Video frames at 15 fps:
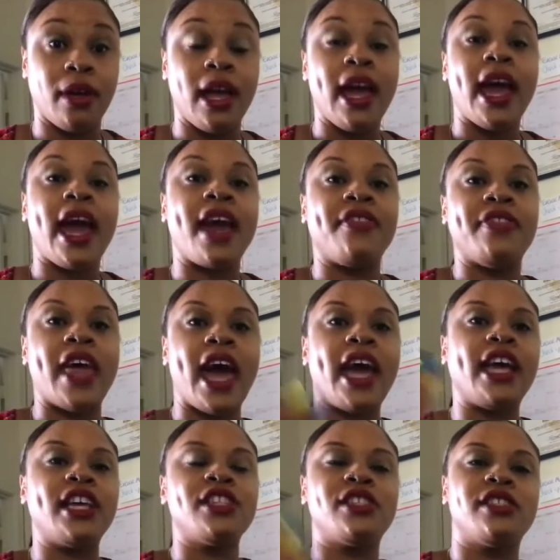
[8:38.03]
And that
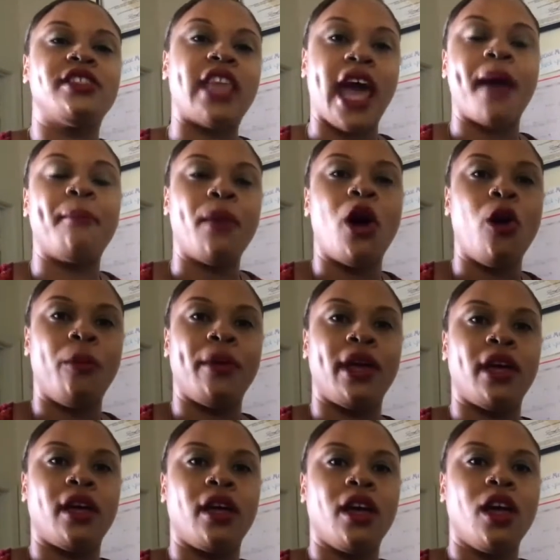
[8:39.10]
is that
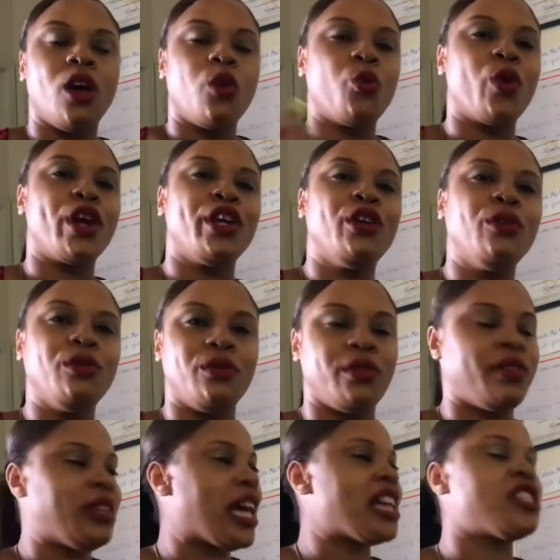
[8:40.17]
moment where
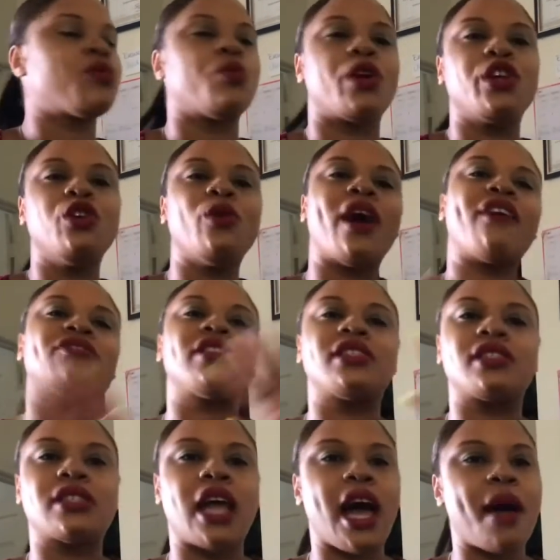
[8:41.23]
that's where you have to
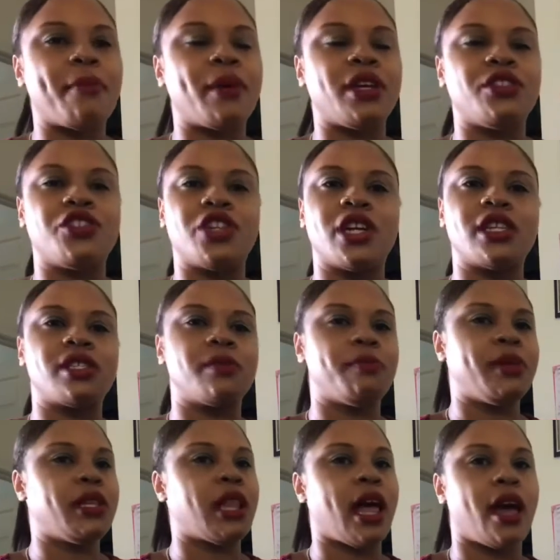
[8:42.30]
stop and just
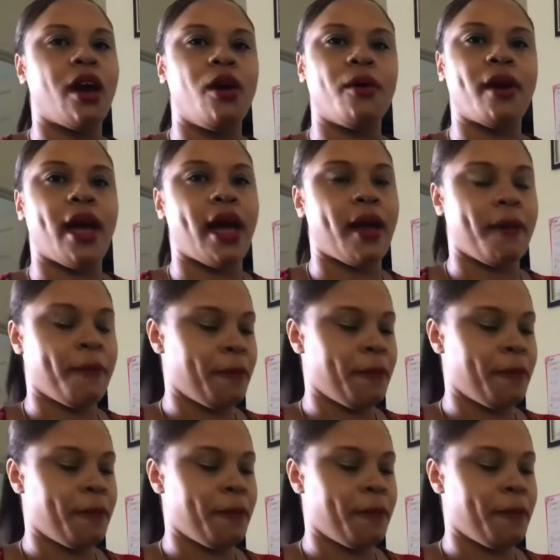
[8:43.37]
be like, okay,